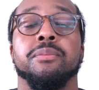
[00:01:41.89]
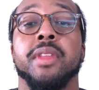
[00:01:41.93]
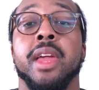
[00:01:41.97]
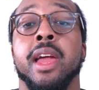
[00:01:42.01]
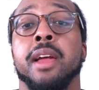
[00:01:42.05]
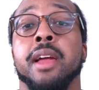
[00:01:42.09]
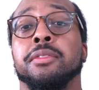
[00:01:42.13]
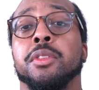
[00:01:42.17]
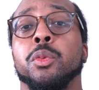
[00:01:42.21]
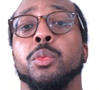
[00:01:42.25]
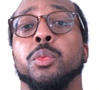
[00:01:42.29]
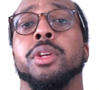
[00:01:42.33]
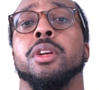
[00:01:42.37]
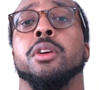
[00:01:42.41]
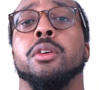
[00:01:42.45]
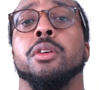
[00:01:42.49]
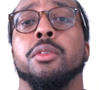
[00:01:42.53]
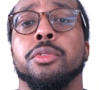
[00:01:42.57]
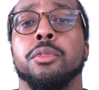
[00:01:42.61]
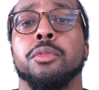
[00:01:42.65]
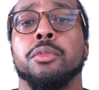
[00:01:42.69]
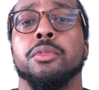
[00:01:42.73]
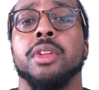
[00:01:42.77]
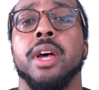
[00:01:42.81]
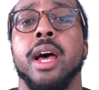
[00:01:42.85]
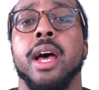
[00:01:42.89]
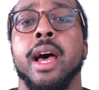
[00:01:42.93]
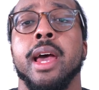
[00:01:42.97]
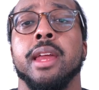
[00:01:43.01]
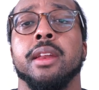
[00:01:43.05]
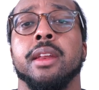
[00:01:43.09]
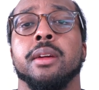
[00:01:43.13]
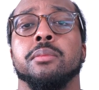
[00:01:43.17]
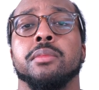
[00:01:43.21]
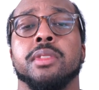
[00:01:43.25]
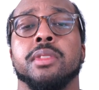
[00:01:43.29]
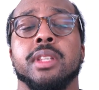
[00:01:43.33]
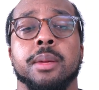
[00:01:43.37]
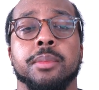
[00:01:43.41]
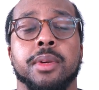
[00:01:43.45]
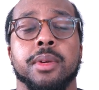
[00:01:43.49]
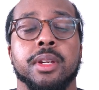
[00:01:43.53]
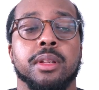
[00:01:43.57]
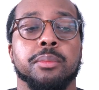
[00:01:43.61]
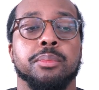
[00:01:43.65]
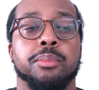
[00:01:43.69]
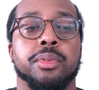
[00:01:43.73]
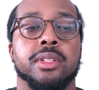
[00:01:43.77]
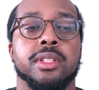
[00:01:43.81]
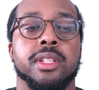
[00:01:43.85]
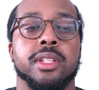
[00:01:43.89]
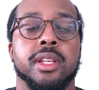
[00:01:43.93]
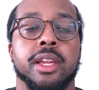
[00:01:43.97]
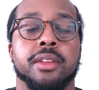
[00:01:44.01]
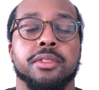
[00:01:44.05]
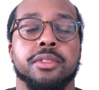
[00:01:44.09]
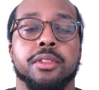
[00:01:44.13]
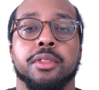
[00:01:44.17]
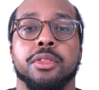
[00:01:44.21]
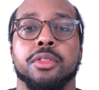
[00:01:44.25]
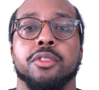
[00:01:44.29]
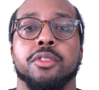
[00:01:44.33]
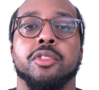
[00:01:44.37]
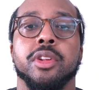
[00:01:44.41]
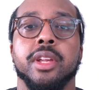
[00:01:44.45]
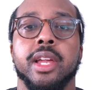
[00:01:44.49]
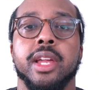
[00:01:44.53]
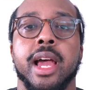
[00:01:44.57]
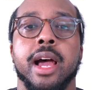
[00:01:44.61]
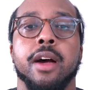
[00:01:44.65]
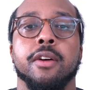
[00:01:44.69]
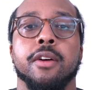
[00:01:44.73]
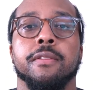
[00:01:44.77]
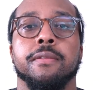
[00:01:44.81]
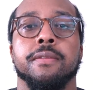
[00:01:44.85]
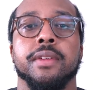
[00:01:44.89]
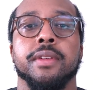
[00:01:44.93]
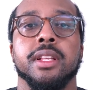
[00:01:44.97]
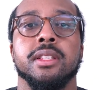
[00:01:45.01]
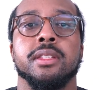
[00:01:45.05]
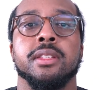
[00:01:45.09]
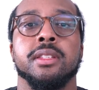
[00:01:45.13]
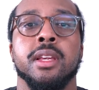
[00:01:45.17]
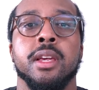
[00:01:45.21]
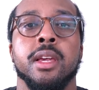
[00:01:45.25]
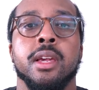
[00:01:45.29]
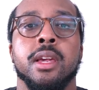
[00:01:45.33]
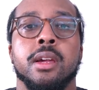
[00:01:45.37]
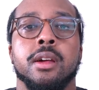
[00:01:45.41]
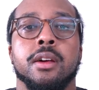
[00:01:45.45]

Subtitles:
After we go through the items, I'm going to put together 3 outfits